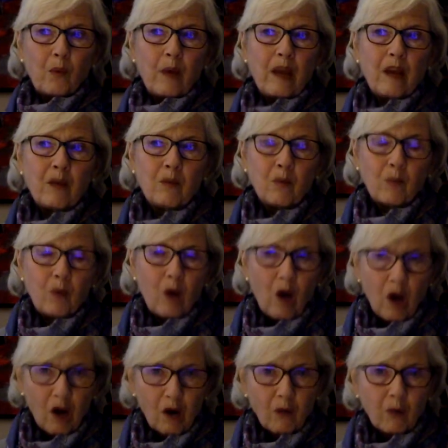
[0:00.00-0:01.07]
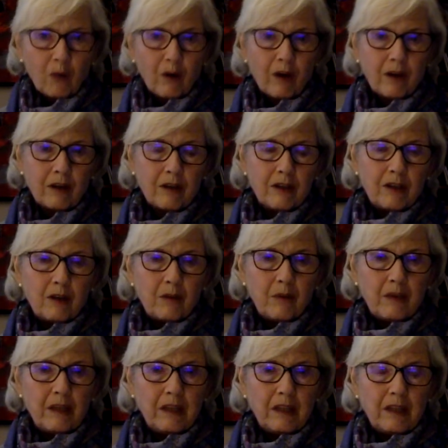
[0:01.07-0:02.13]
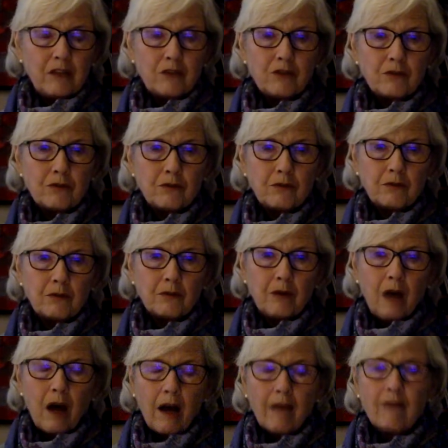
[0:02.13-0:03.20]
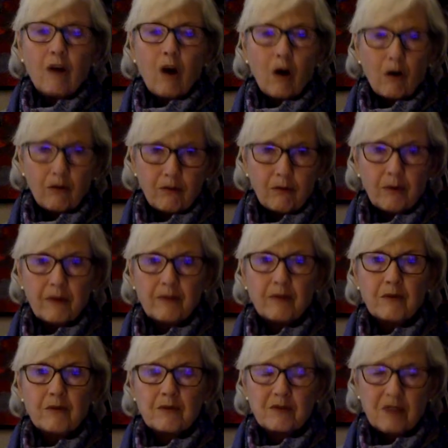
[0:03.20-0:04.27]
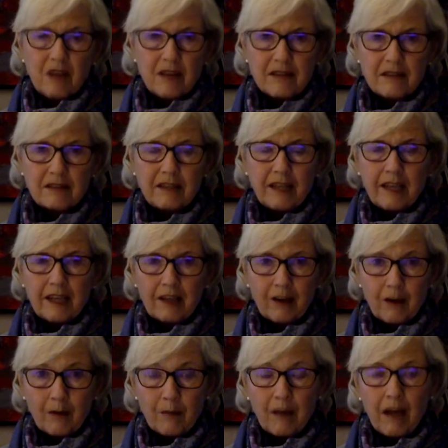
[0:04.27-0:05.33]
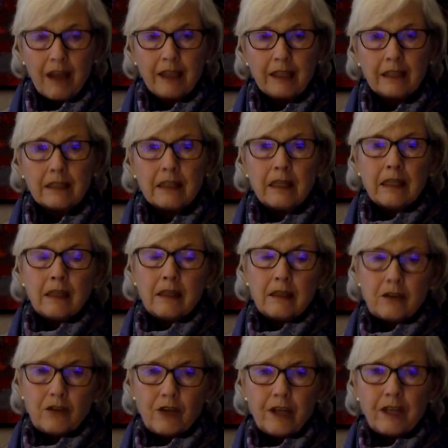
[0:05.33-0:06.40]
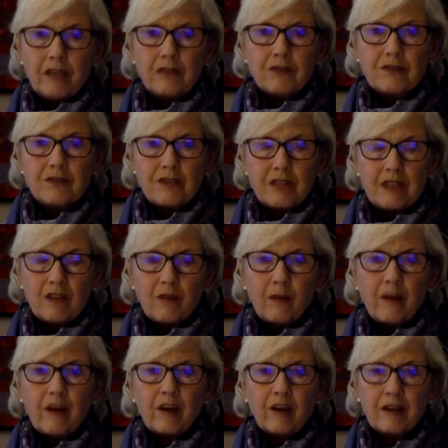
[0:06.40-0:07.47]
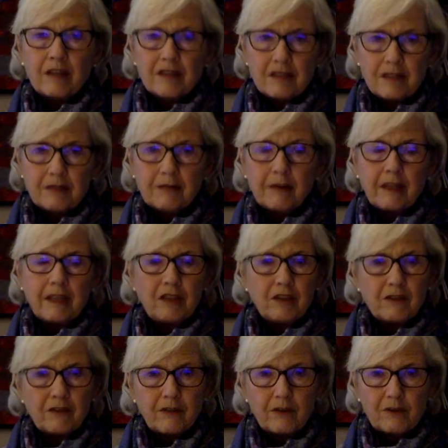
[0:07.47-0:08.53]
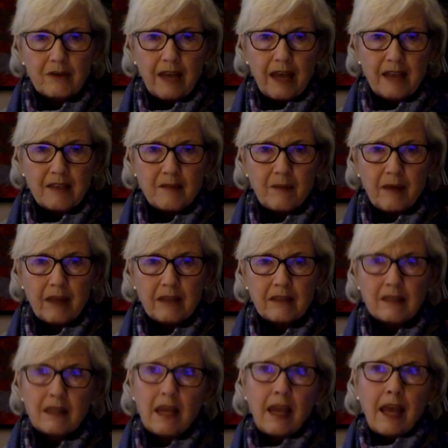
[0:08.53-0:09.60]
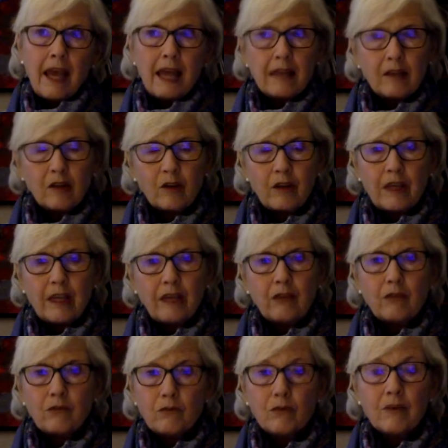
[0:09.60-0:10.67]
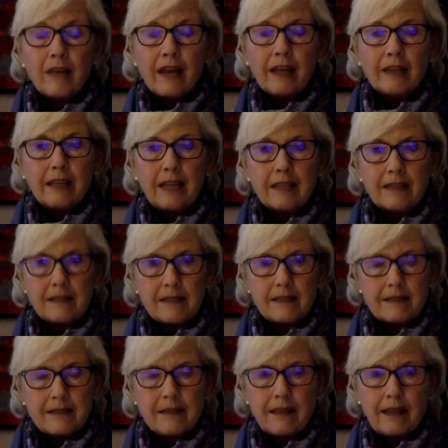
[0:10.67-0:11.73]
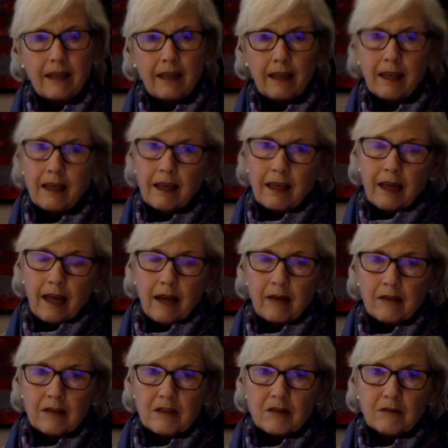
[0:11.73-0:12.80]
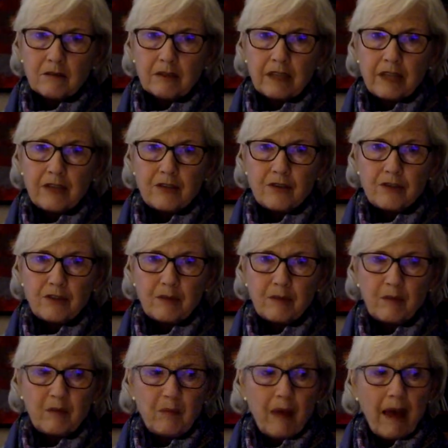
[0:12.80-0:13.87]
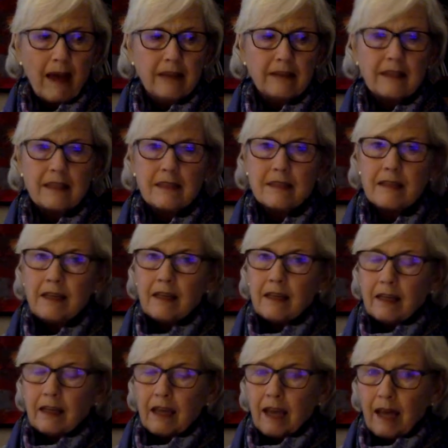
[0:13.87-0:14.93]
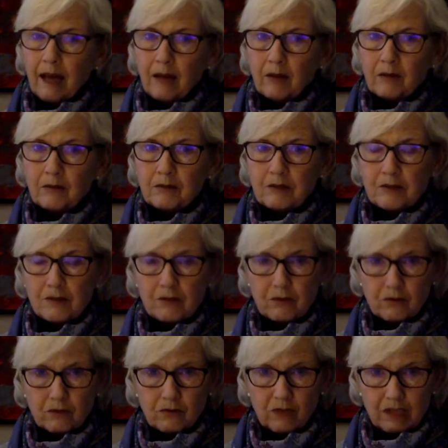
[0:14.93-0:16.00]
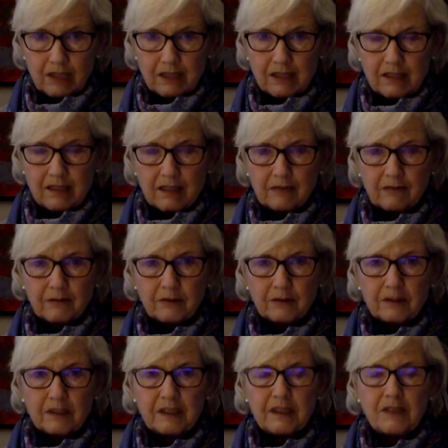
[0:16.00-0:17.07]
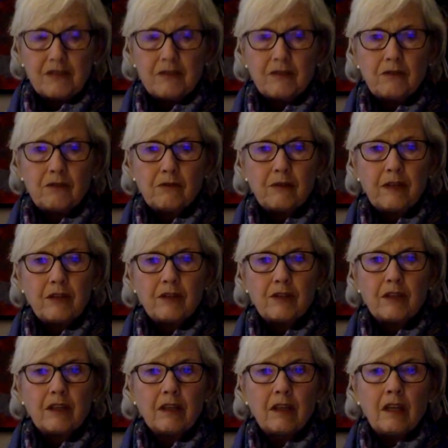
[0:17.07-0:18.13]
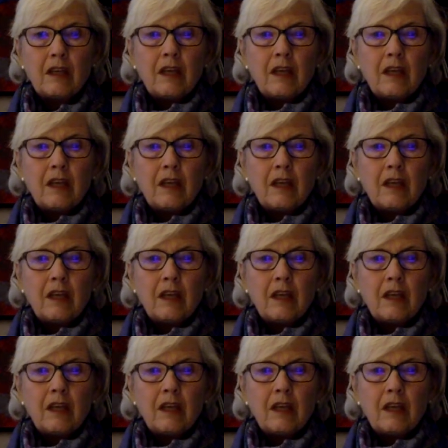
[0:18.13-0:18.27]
in our work we need to have all 4 of those constantly in our mind, checking to see that we are considering each of those aspects and looking through that lens and saying, how does the relationship impact this? How does social justice unfold in this situation?